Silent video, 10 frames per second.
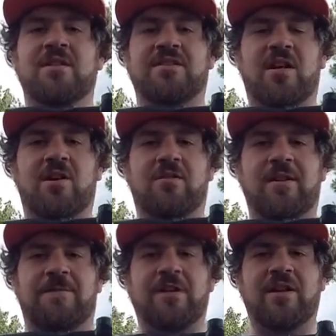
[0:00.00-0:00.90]
So,
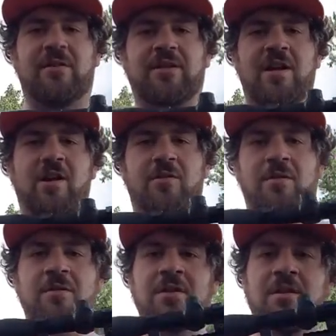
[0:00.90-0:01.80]
if you don't know,
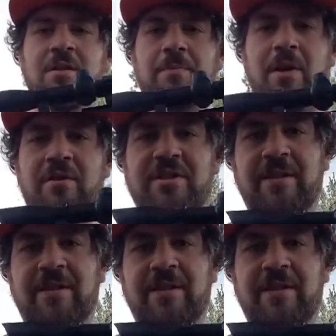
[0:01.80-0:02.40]
most